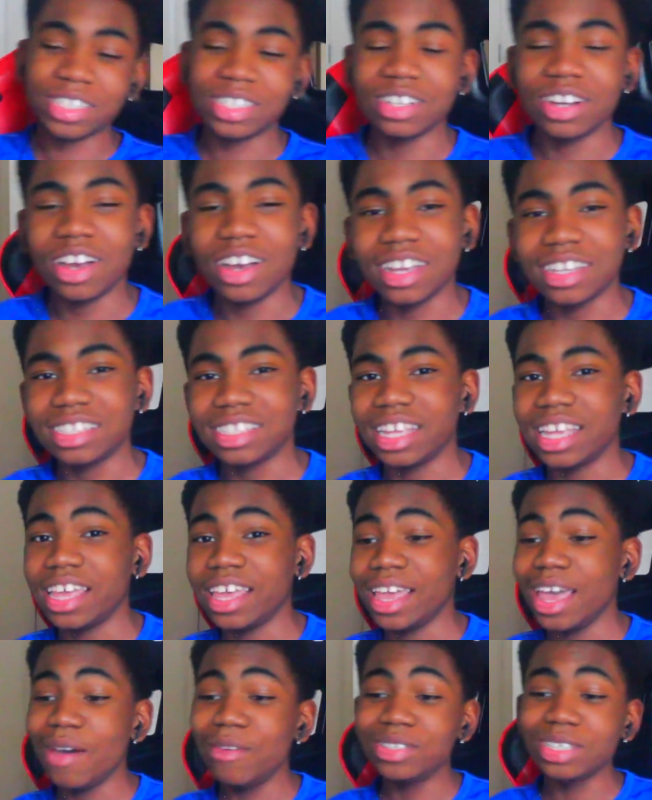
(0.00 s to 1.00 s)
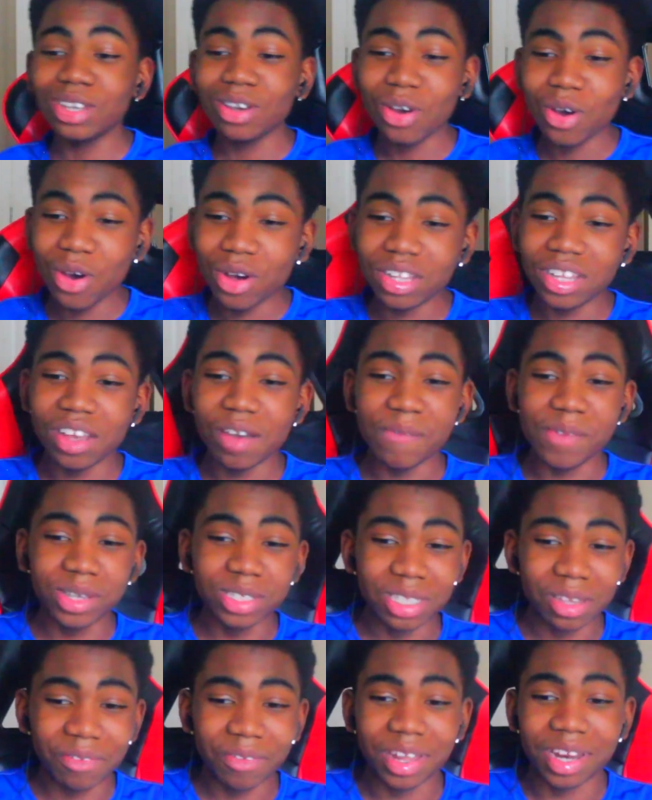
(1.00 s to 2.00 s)
But you know what I'm saying? It was a cool little
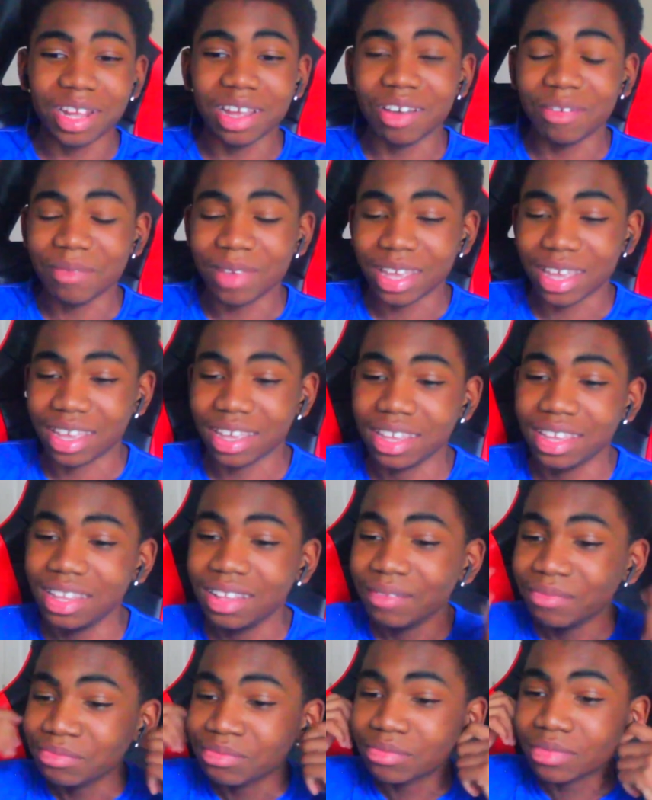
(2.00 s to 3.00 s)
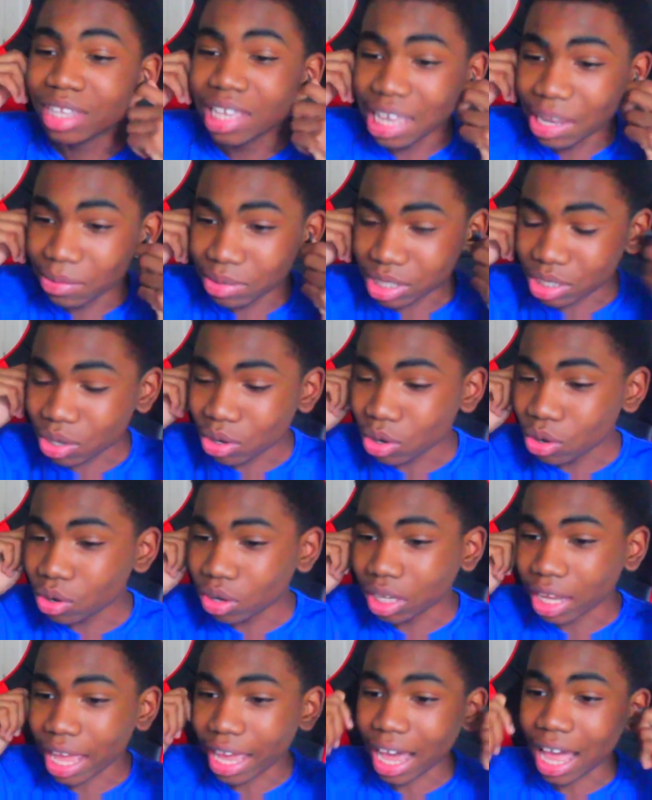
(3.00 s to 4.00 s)
music video, man. It was
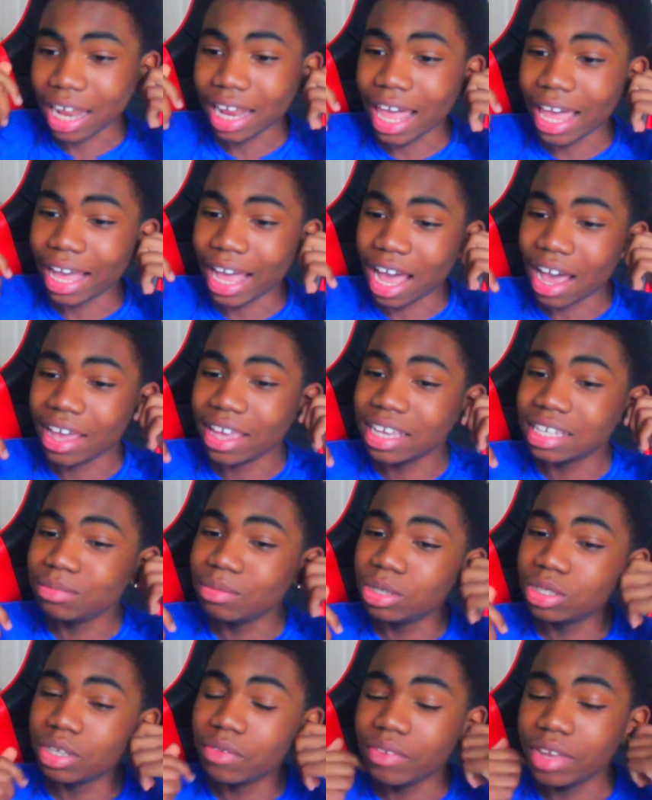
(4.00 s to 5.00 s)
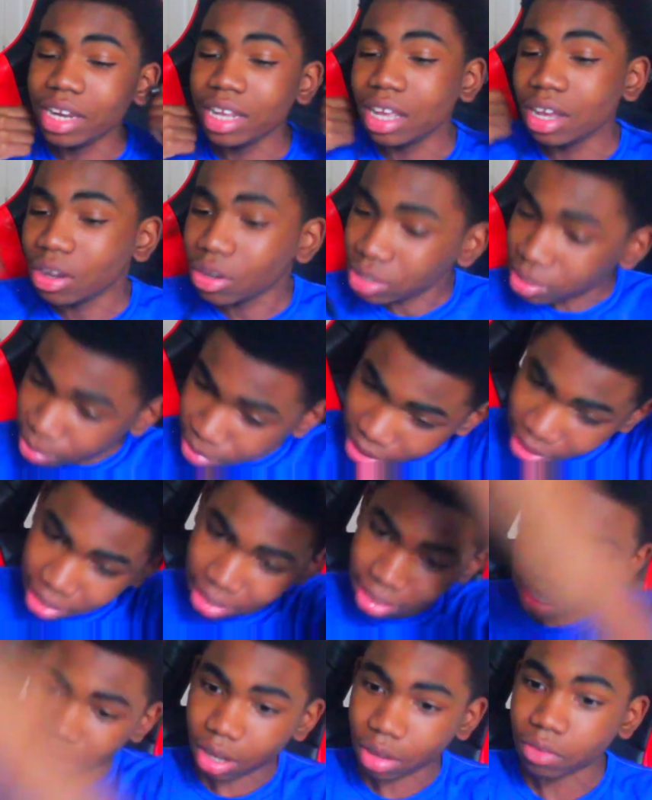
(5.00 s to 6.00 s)
cool. Like, I like how his music video, let me take
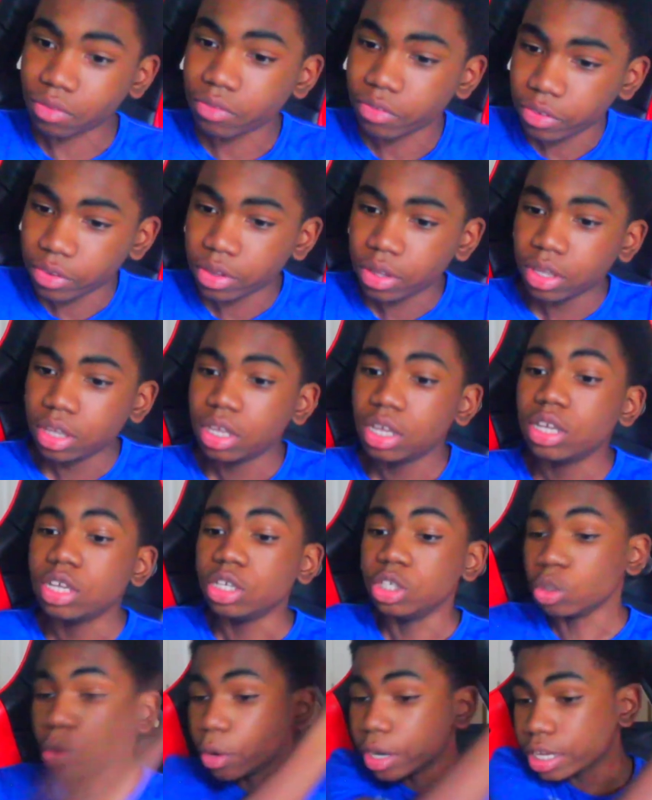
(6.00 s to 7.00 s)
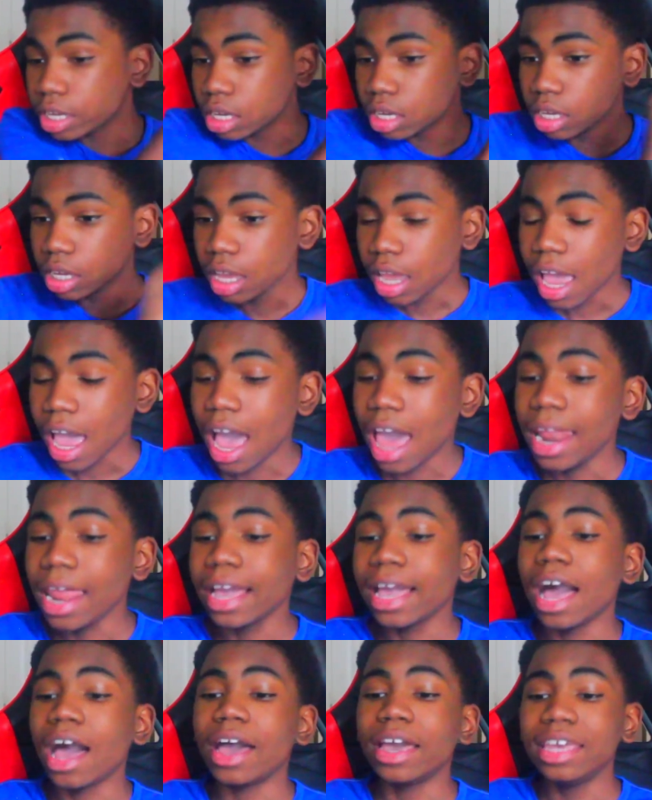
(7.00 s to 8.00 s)
these off. Yoink. I
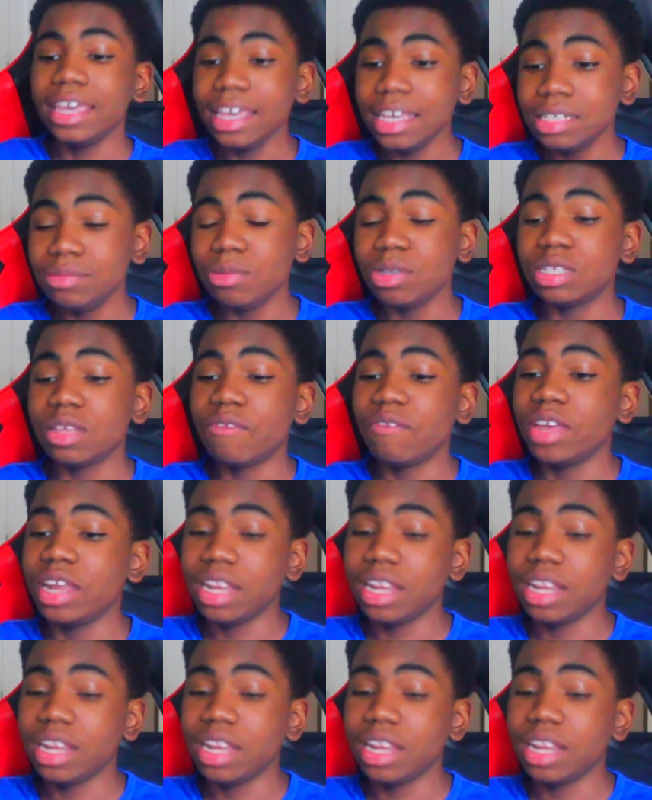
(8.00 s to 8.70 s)
like how his music